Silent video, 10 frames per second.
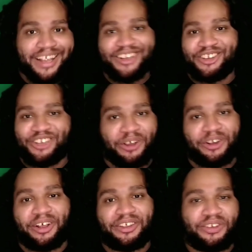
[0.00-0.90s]
share it
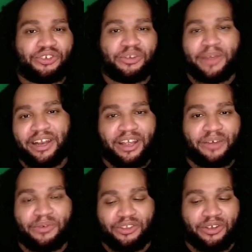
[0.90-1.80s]
on social media
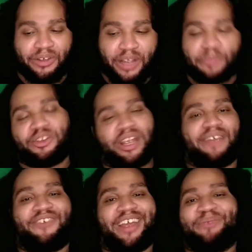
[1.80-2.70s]
with your M J
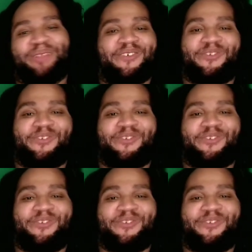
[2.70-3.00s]
family,